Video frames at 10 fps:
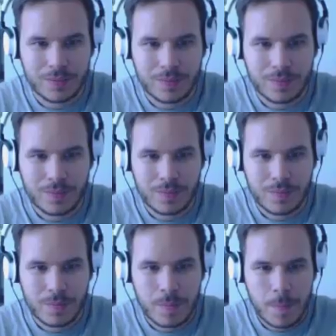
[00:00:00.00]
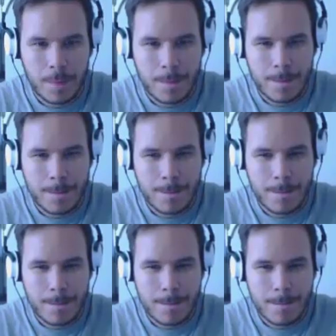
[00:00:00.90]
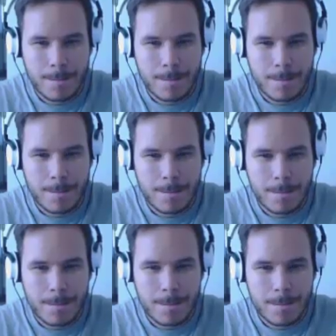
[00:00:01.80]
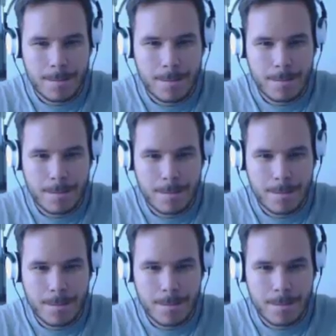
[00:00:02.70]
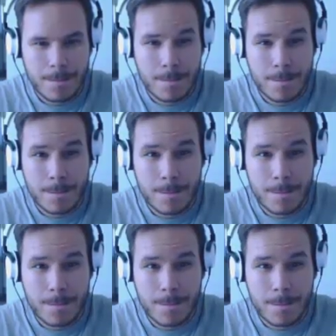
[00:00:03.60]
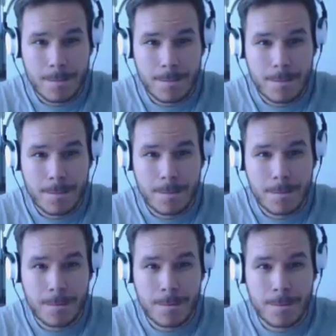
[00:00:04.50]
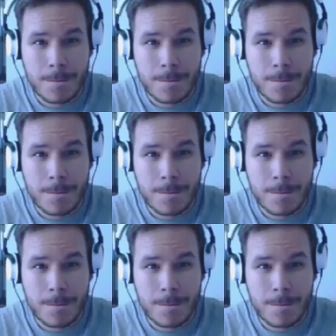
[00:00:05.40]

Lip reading: (silence)